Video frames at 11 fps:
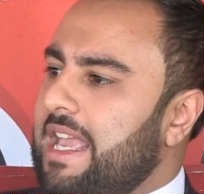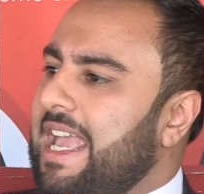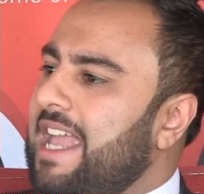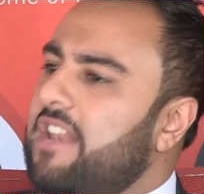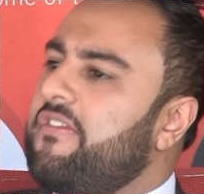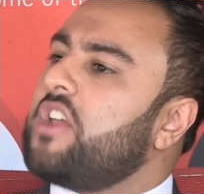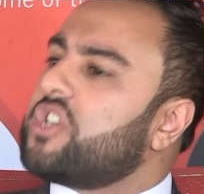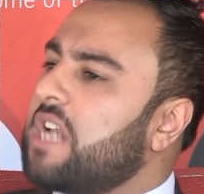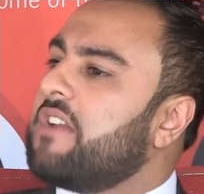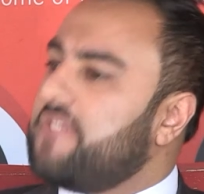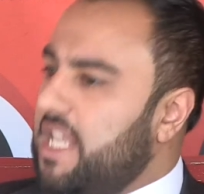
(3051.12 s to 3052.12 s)
innovation
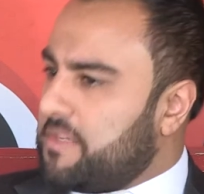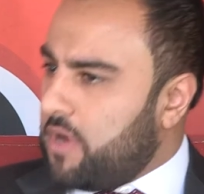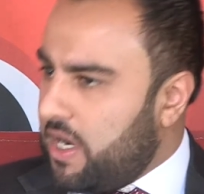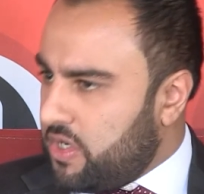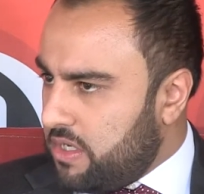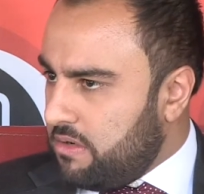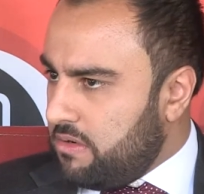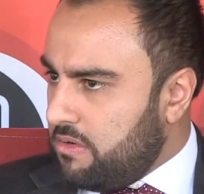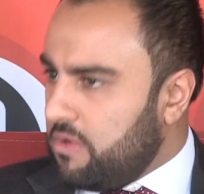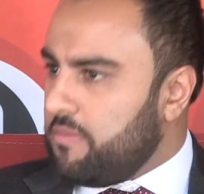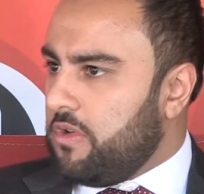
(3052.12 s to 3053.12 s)
out of desperation,
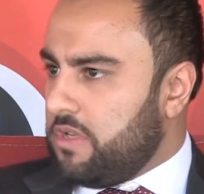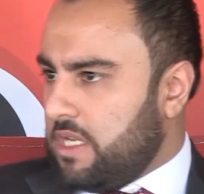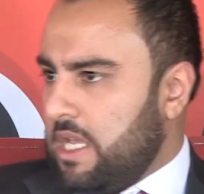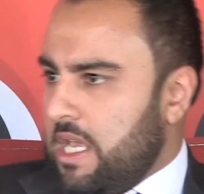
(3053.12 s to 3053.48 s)
almost.